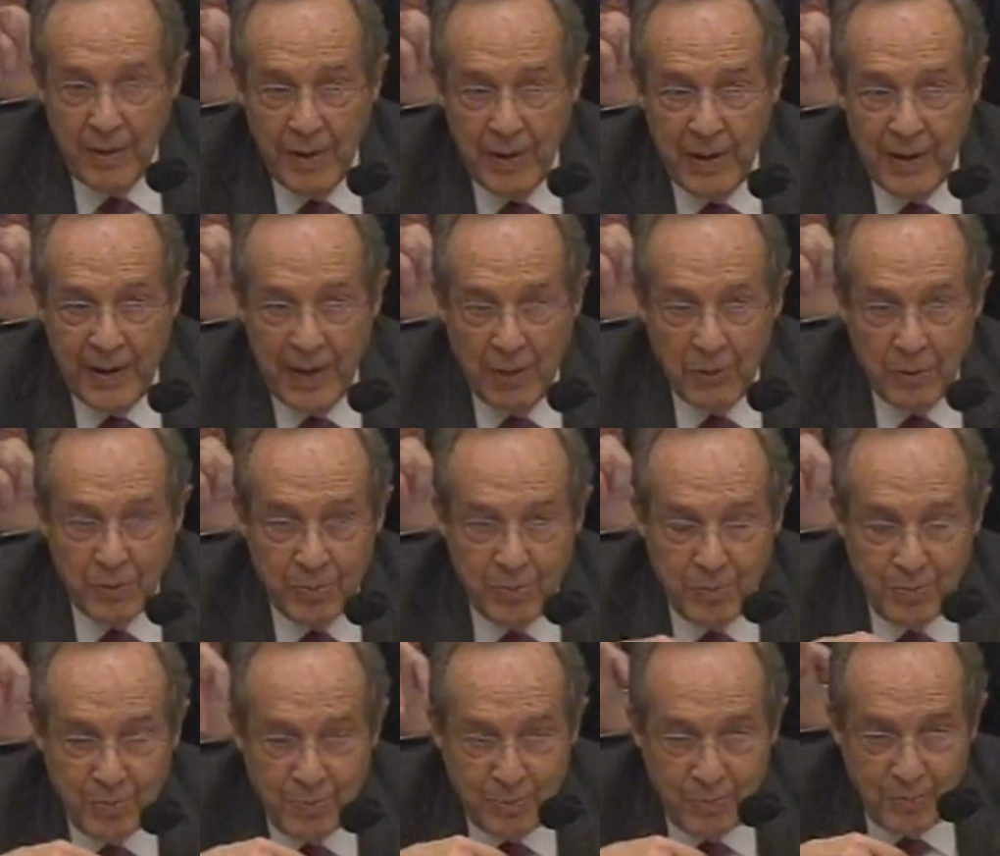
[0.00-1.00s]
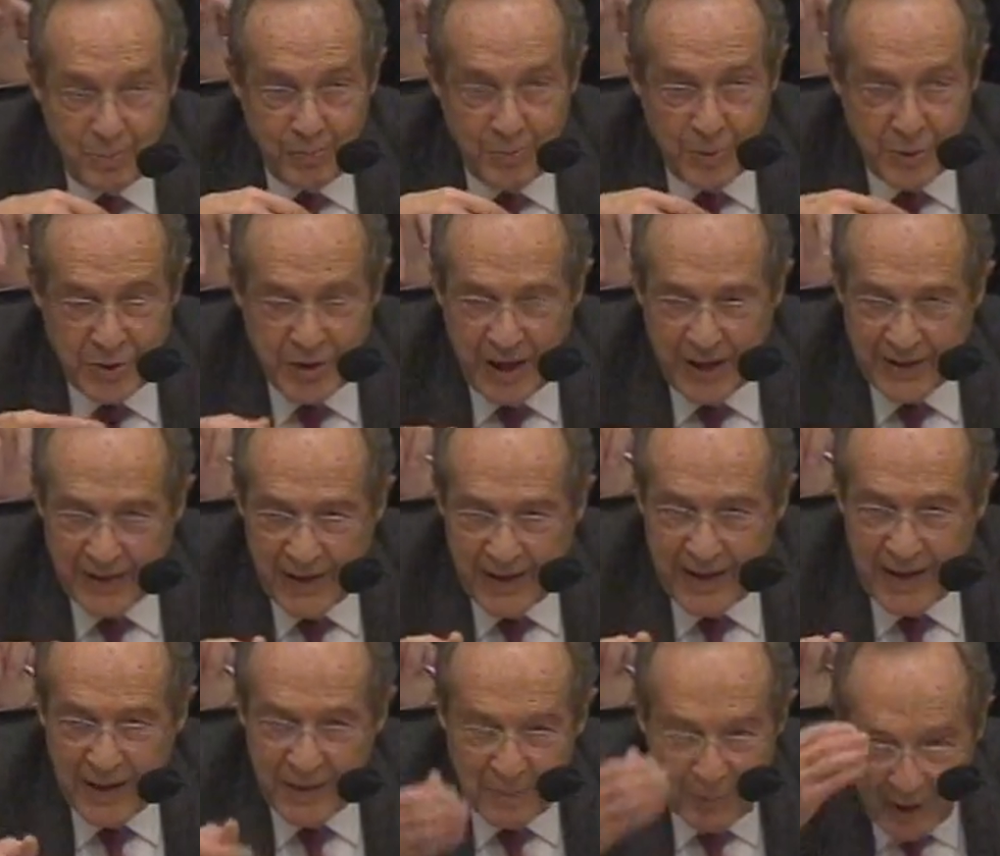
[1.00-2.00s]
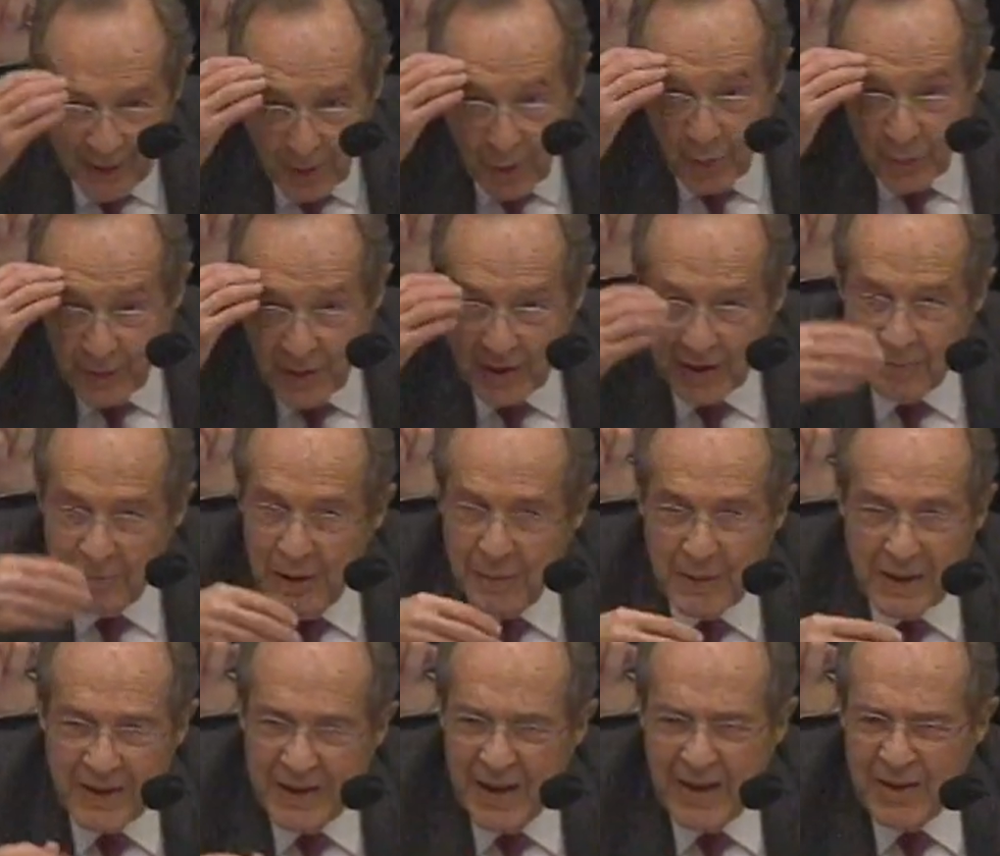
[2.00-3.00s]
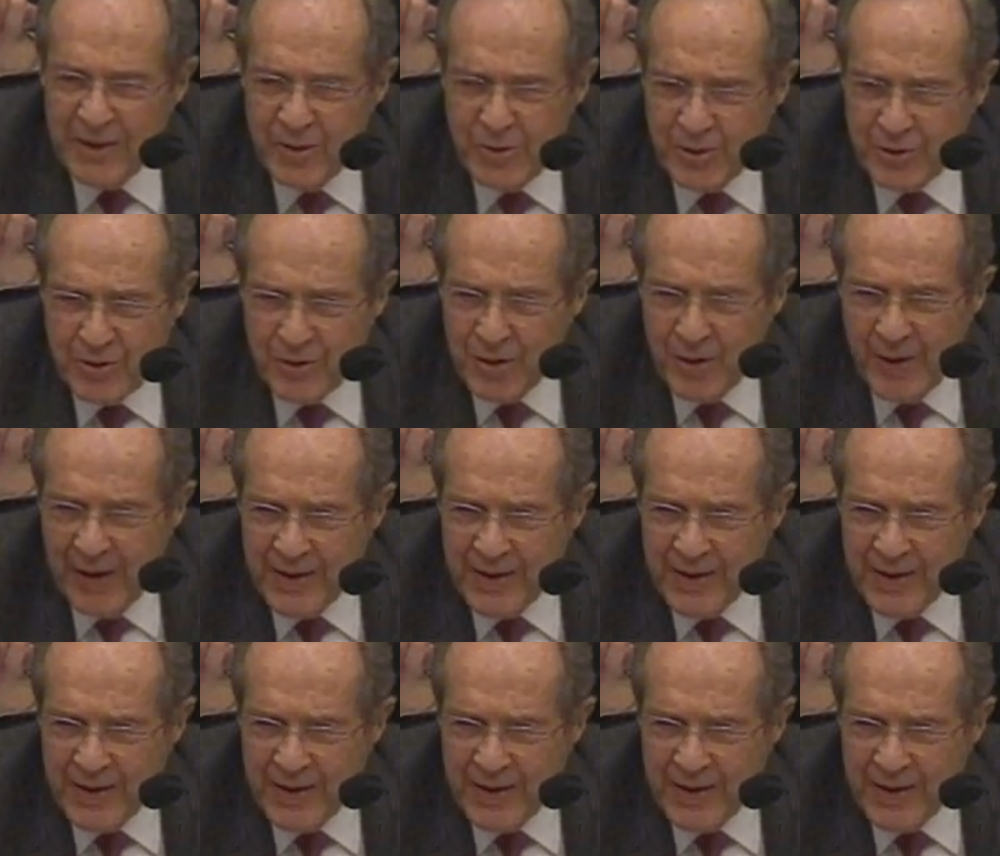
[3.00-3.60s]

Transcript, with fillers: And I would project that out in my own thinking, maybe 10 years or so.